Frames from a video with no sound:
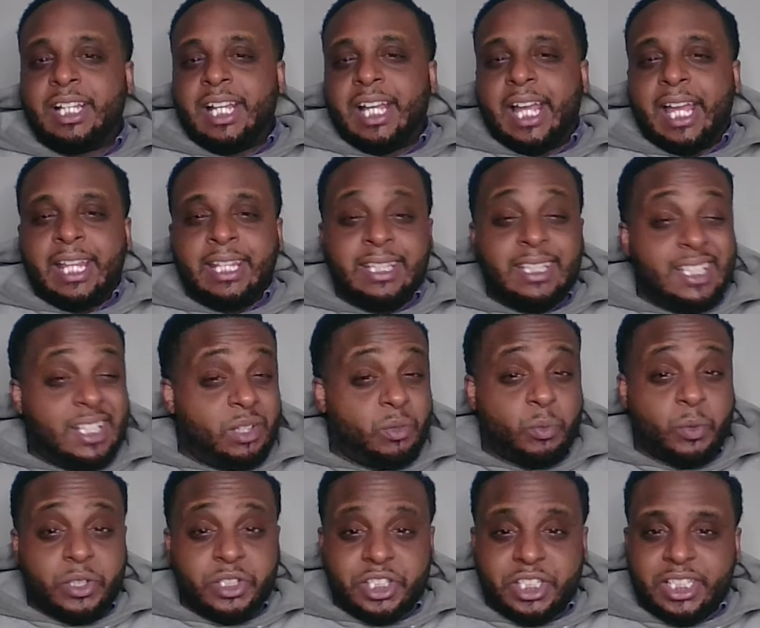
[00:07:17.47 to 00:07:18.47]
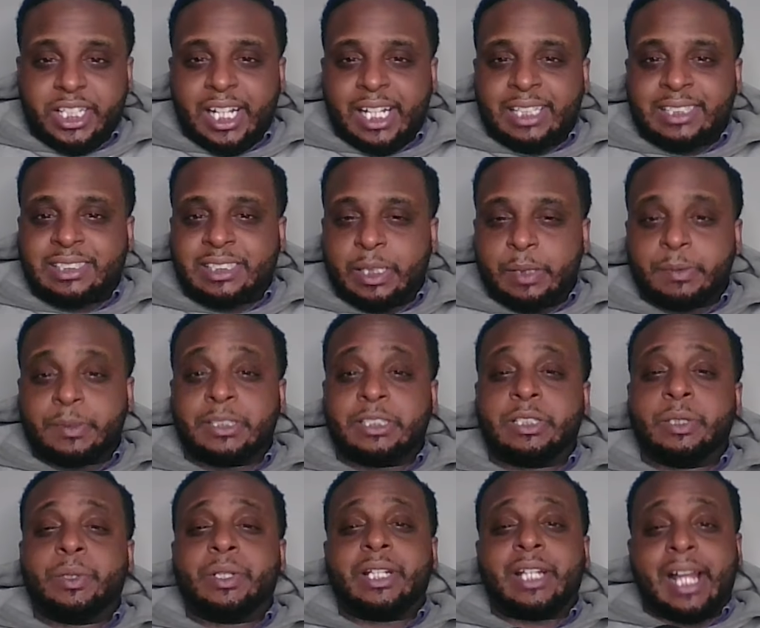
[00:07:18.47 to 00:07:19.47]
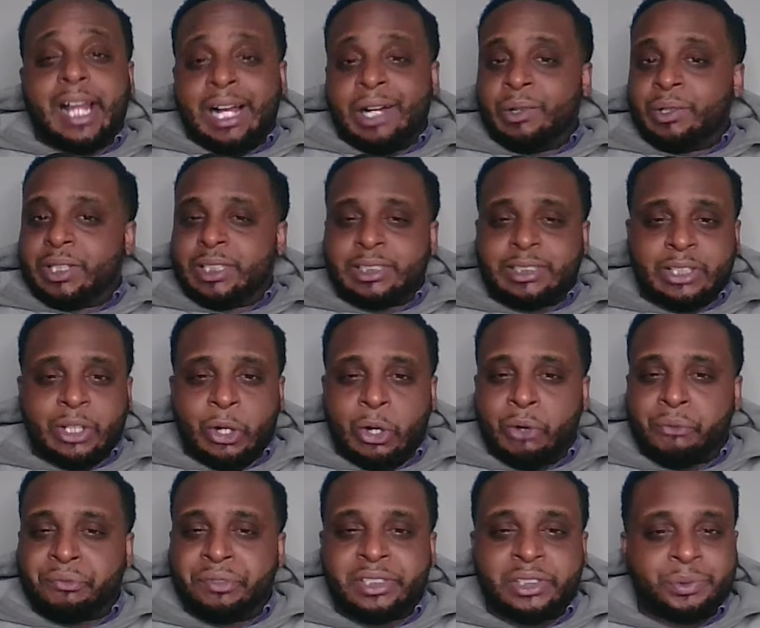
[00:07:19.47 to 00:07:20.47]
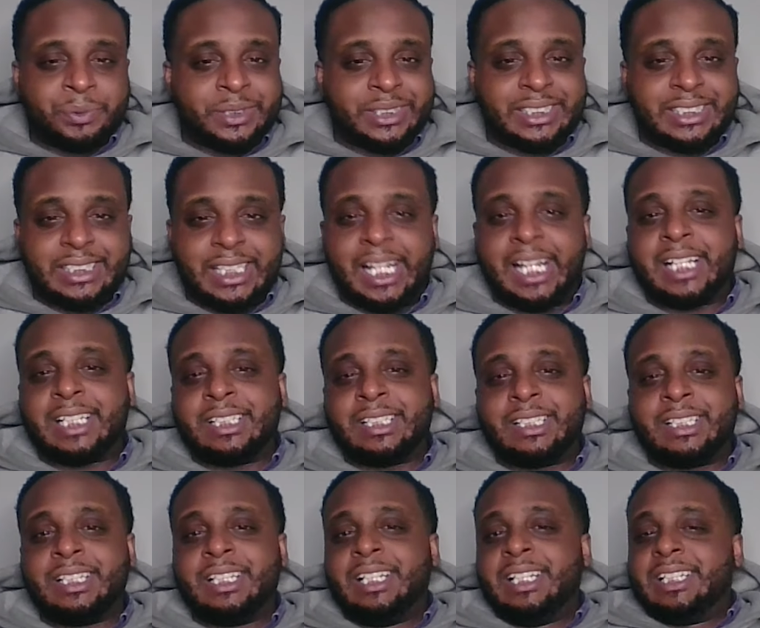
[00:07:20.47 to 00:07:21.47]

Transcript: and then when she got substituted out because the offense went stagnant,